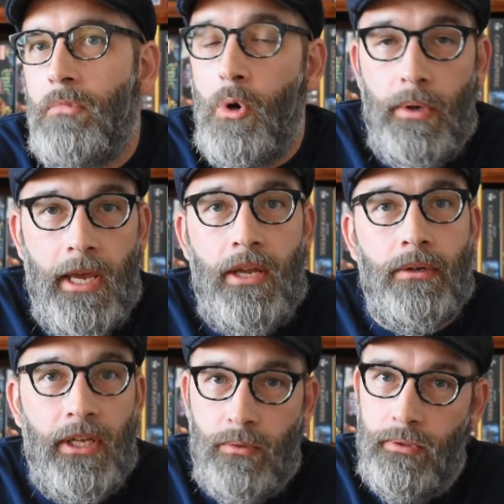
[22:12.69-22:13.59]
Okay,
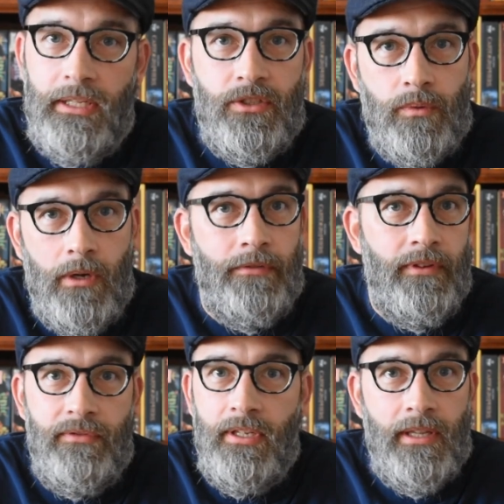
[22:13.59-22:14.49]
you're like, well, that's
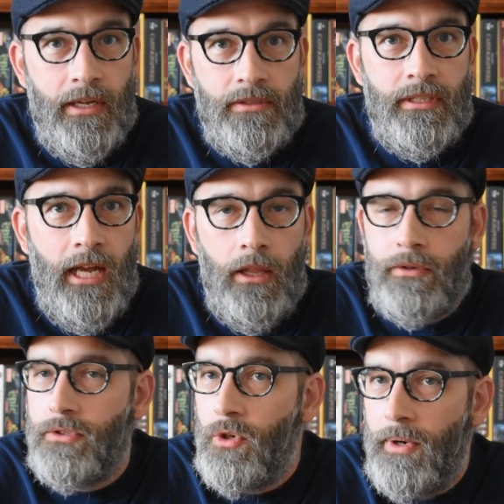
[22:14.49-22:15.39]

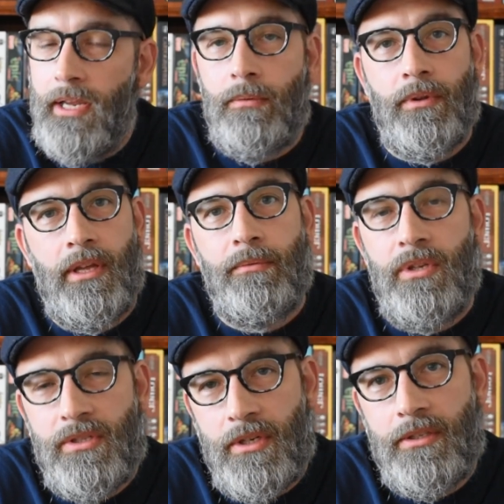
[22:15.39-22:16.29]
$15,000. Great. Well, then when
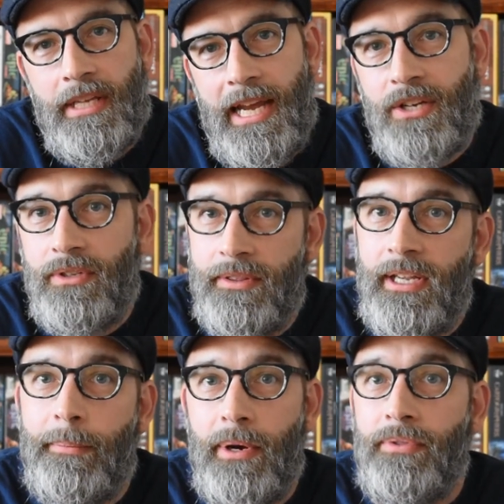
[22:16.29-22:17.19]
you start to actually
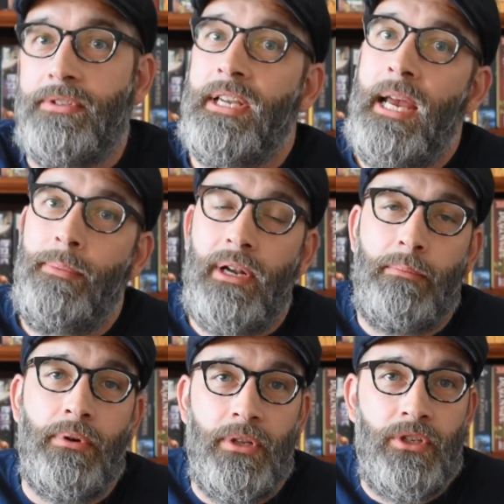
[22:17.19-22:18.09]
think about the time that I
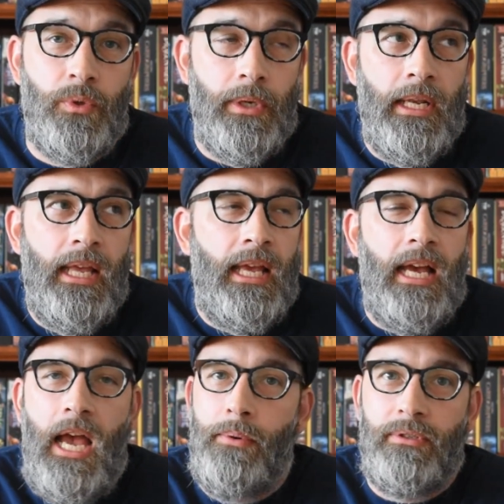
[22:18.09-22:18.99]
put into it,
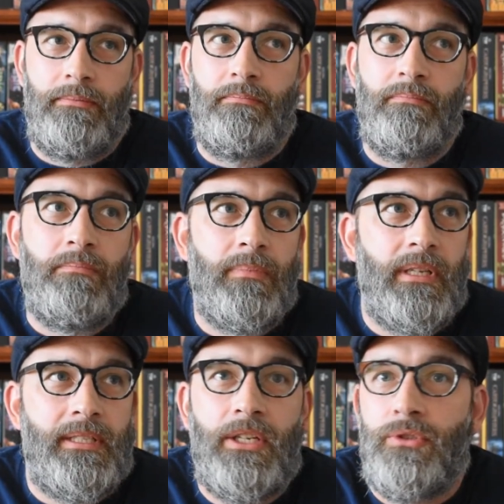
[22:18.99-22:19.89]
I was
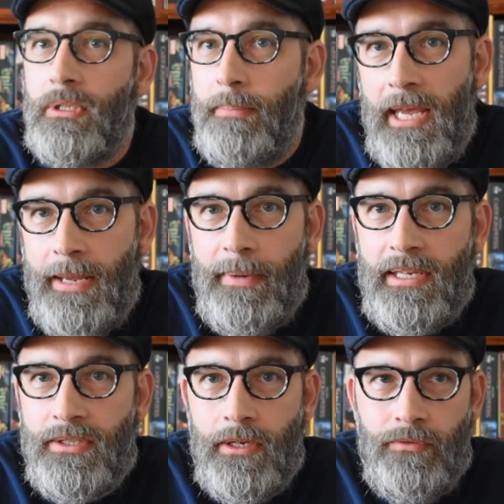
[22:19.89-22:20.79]
essentially paying
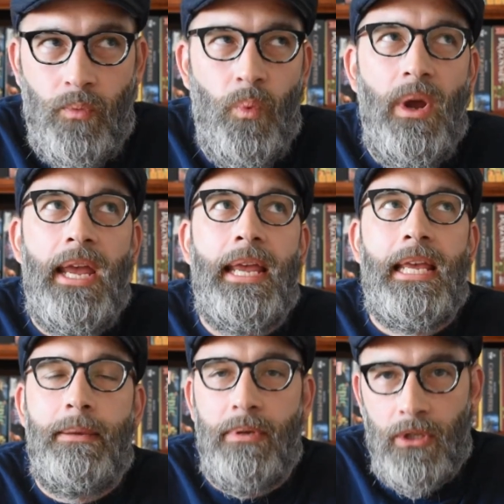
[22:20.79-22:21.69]
myself
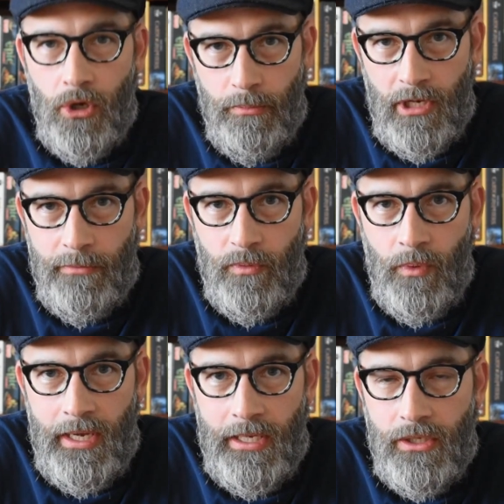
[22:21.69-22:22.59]
way below minimum
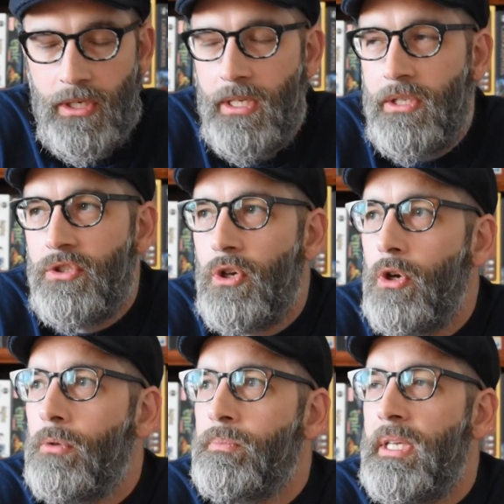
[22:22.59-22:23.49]
wage.
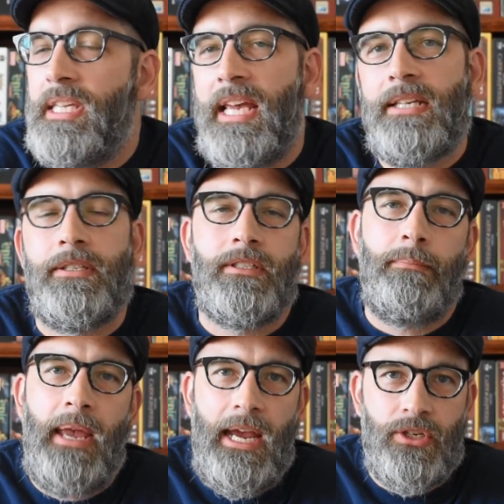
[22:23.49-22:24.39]
So yes, it's a
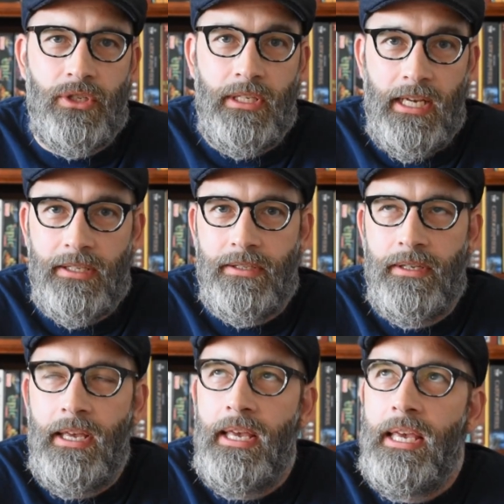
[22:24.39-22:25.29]
passion.
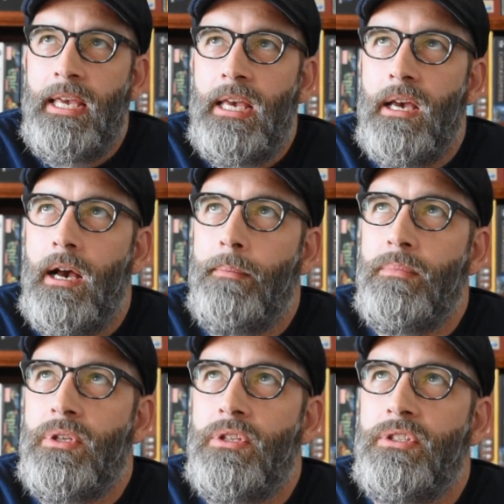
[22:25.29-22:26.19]
Yes,
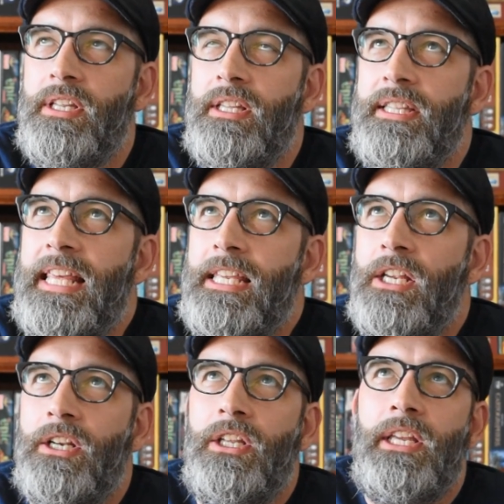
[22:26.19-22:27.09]
to think
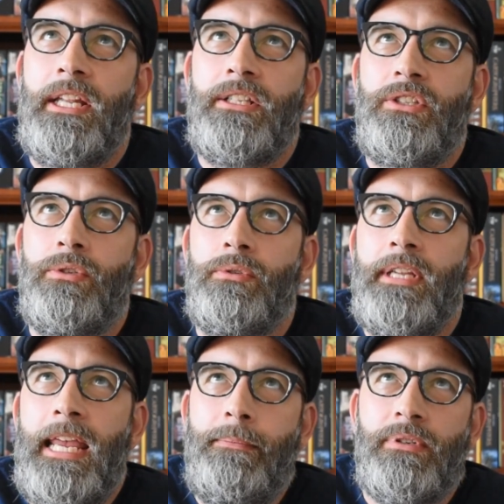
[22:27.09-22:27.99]
you're going to get into
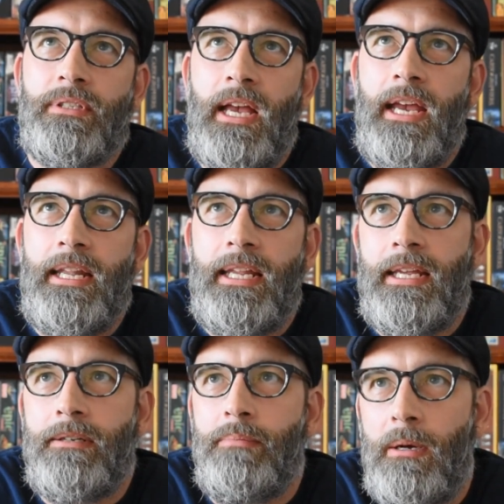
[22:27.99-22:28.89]
game design
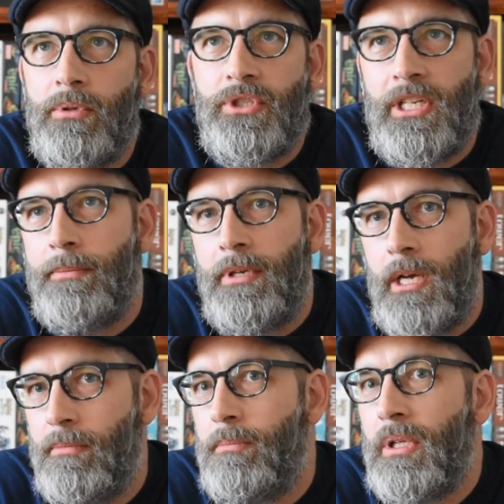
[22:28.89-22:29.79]
and publishing and
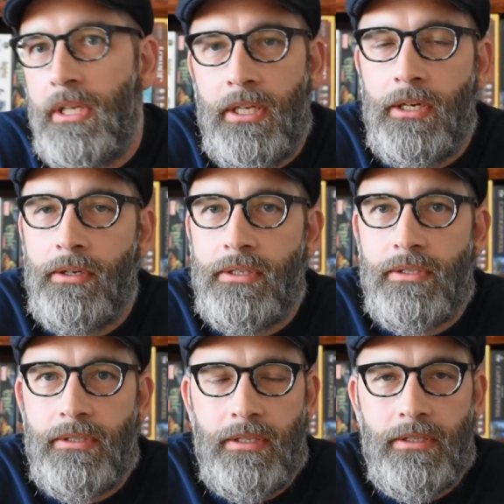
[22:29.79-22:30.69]
become a millionaire
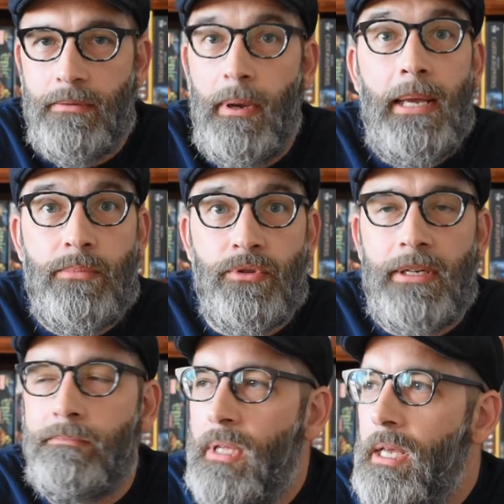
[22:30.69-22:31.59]
is a pipe
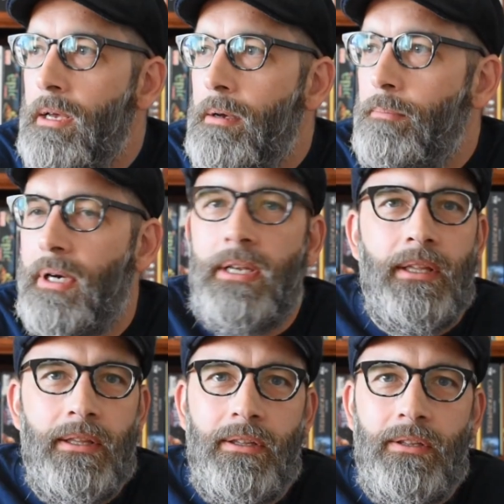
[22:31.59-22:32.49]
dream.
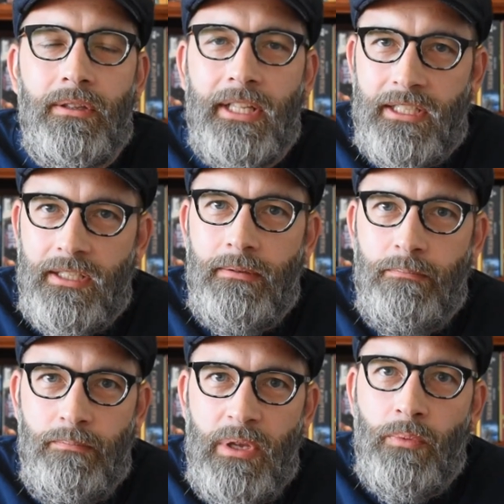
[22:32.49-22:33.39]
But let's
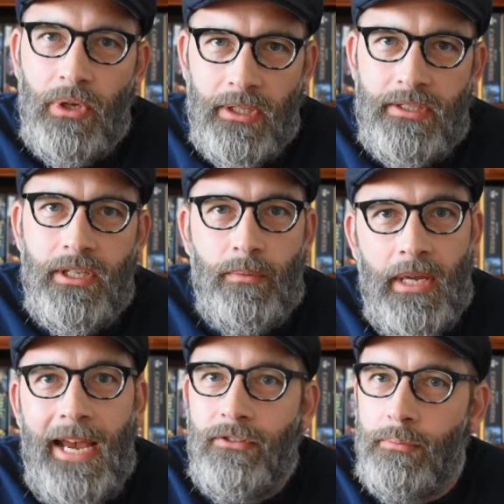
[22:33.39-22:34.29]
be realistic.
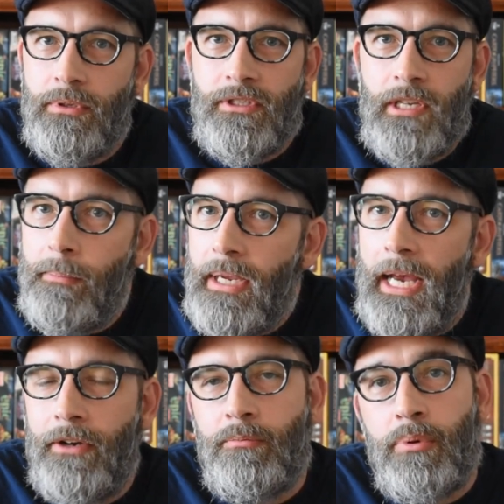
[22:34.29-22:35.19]
We have to put some
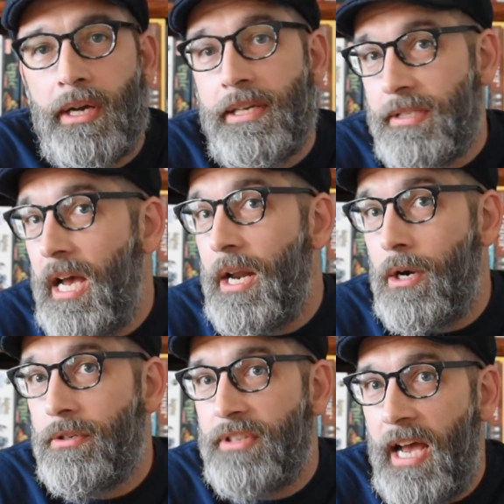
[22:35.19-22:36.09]
kind of price on
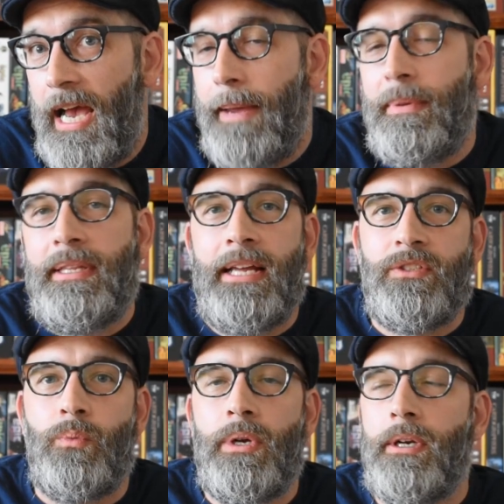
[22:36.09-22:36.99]
our time, and
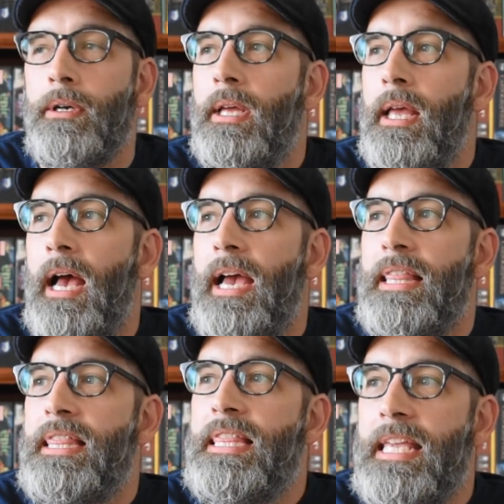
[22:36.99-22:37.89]
that's where
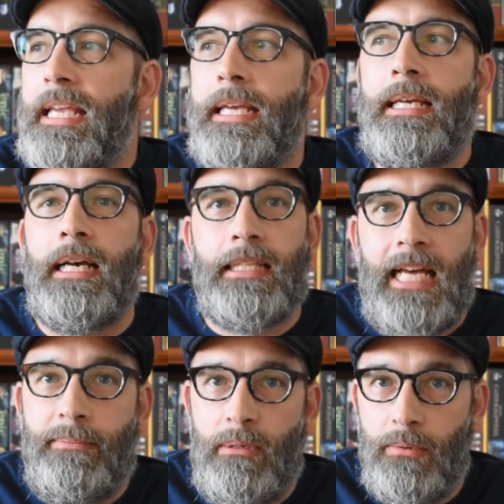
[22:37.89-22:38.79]
I think a
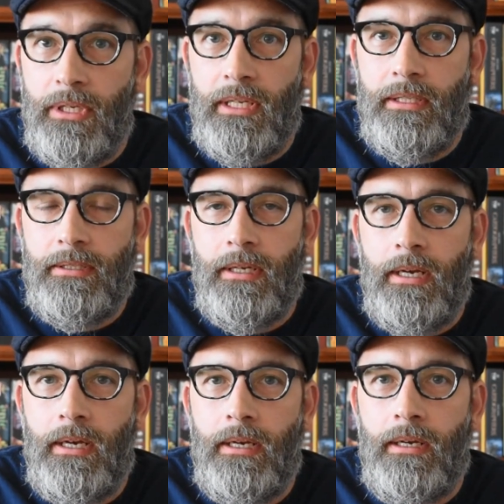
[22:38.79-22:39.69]
lot of people get
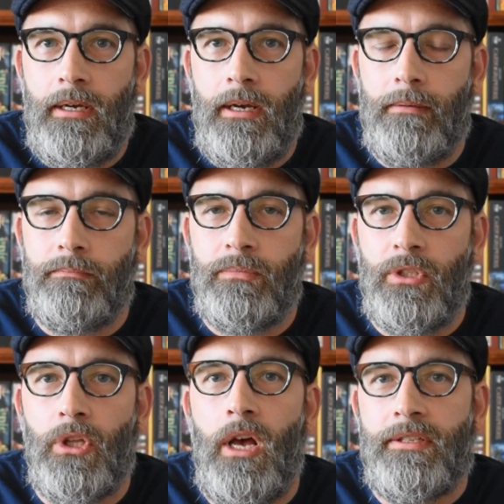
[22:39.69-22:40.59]

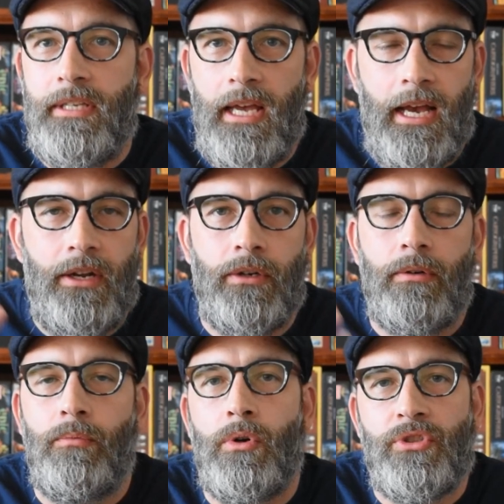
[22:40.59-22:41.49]
glossy-eyed
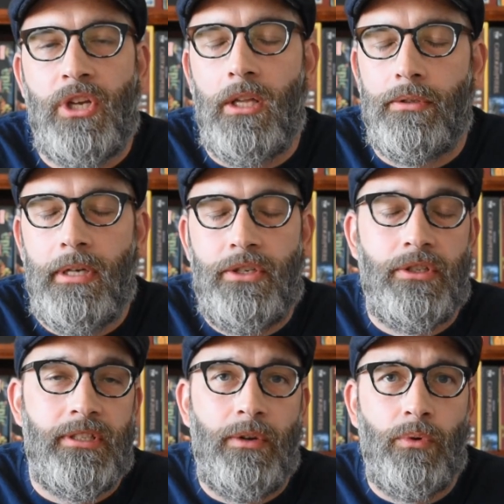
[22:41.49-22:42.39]
or
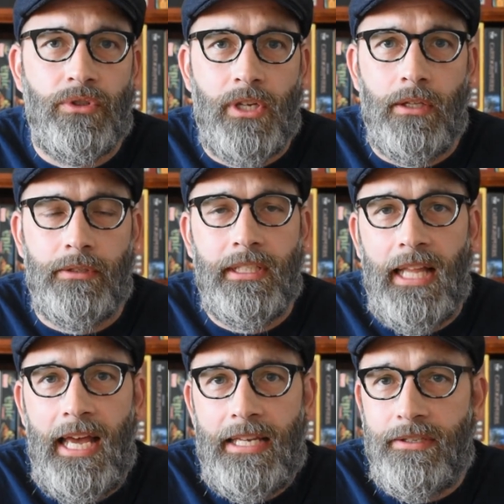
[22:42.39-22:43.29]
rose-colored
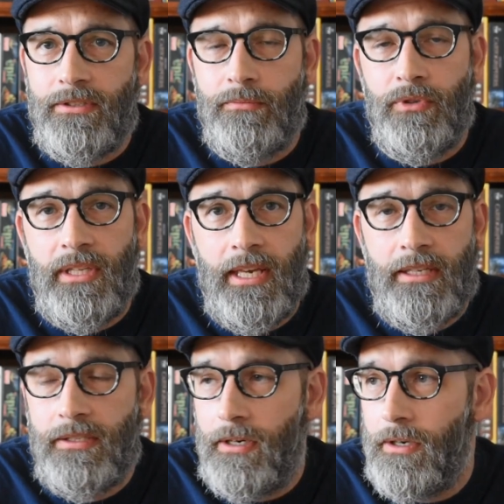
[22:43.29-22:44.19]
glasses with
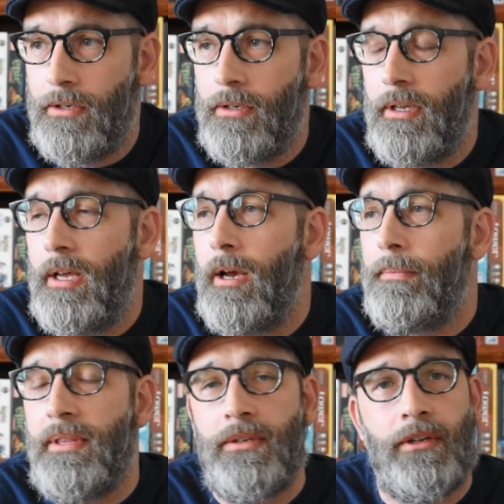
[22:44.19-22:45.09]
Kickstarter. I
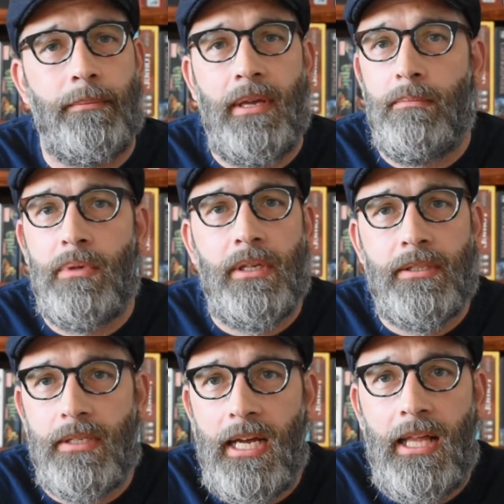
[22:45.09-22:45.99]
mean, they're going to make
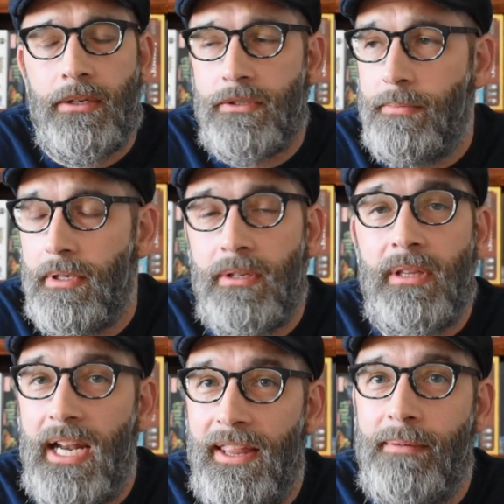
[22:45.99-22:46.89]
millions of dollars, but a
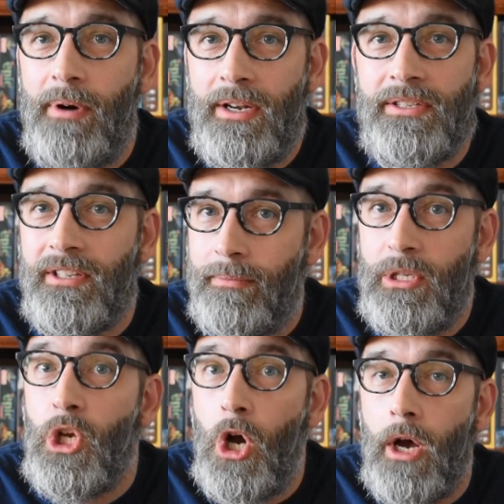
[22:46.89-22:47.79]
lot of that money is going to
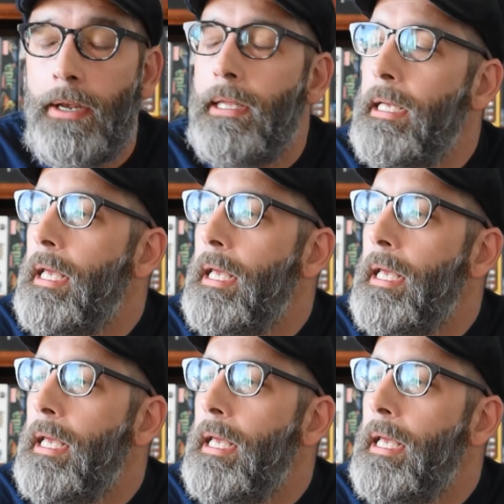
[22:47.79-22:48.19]
be gone.